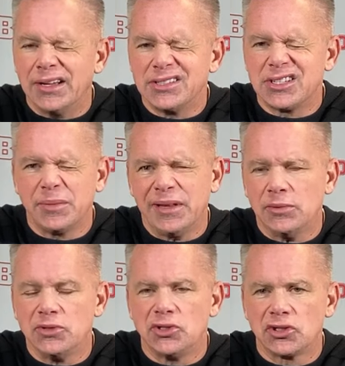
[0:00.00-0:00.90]
And some of that
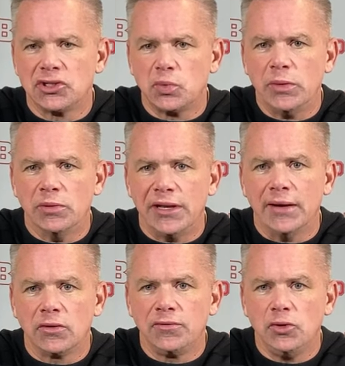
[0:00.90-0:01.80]
was just because we were
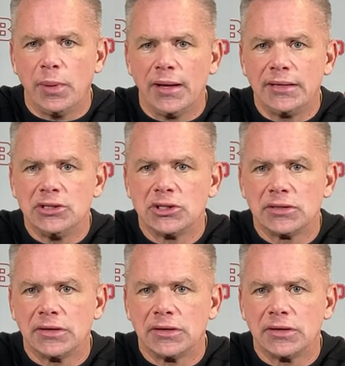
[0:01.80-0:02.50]
down a few bodies.